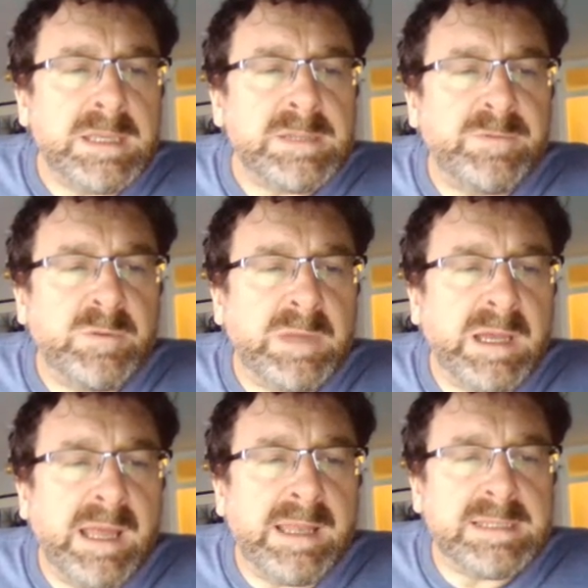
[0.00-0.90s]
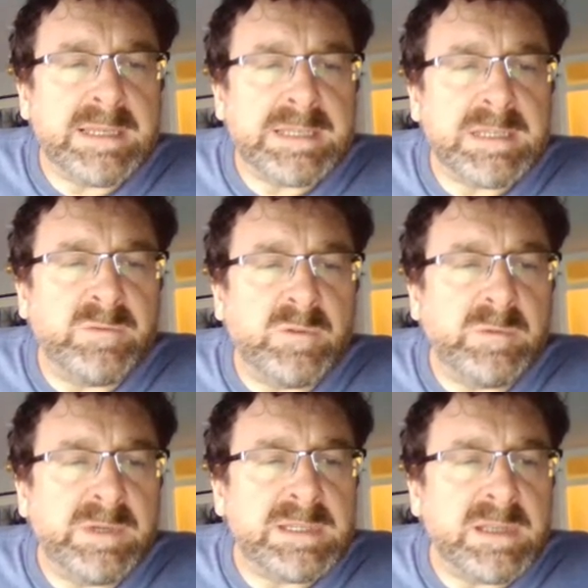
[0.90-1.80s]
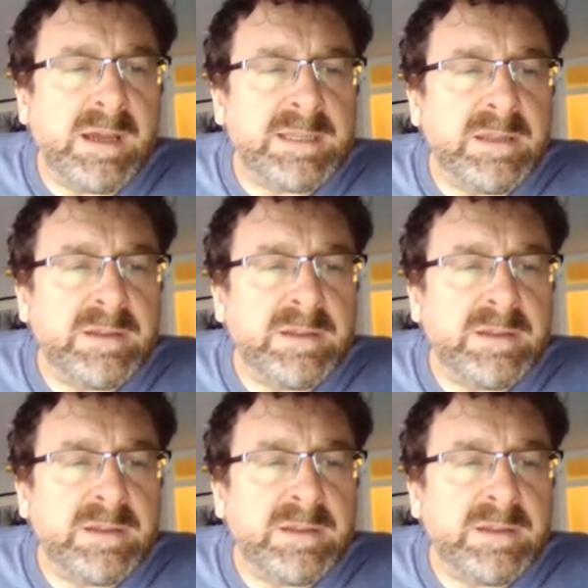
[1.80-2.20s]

is a formula, and there's a nested formula inside.